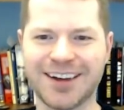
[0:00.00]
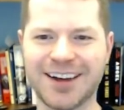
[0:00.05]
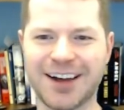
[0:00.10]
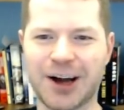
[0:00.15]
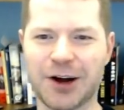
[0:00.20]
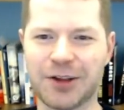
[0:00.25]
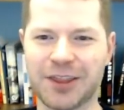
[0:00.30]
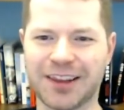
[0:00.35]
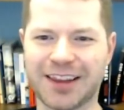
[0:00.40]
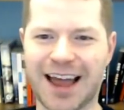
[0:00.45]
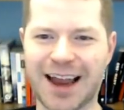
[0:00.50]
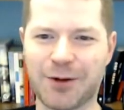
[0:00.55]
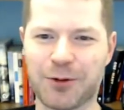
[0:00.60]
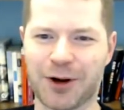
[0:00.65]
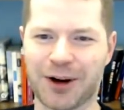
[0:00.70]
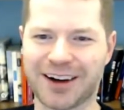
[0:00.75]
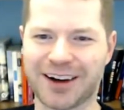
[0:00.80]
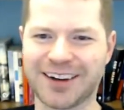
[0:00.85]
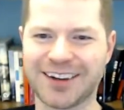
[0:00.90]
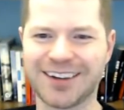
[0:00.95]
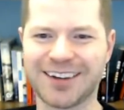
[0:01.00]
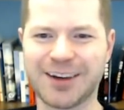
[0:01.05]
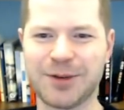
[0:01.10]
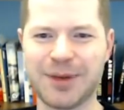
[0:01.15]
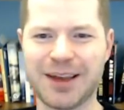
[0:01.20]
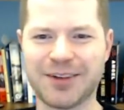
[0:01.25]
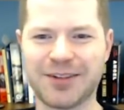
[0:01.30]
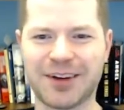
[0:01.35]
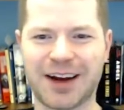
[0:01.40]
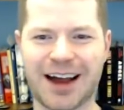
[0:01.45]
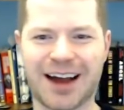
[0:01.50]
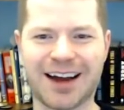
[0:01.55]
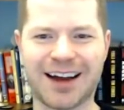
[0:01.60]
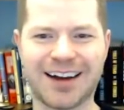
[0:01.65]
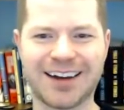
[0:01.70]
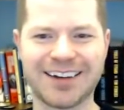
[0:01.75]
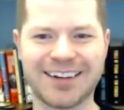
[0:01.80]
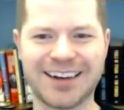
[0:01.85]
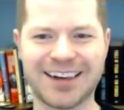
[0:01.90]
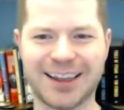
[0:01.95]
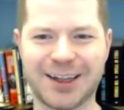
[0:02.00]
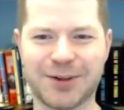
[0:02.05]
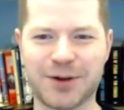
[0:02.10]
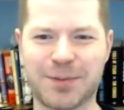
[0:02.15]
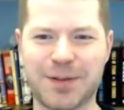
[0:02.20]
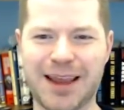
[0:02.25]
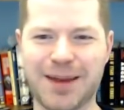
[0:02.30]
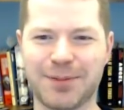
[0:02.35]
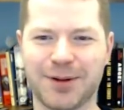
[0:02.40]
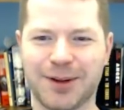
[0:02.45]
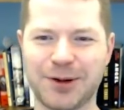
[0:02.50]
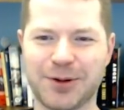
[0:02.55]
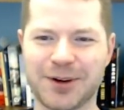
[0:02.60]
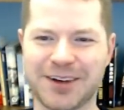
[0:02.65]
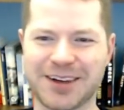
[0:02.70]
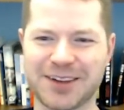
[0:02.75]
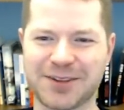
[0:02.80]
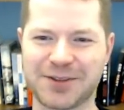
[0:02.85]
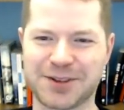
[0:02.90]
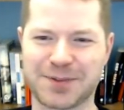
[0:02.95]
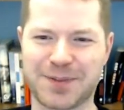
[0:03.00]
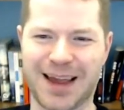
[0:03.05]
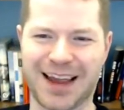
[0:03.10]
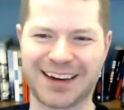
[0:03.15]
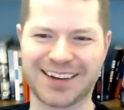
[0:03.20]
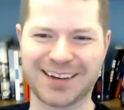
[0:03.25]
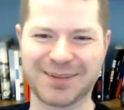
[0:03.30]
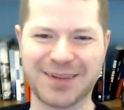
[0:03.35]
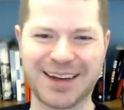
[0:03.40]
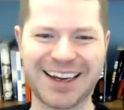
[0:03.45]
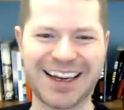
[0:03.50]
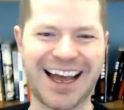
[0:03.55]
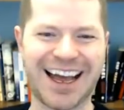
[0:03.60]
oh, the light work. You mean uh, dealing with people who are disrespecting me?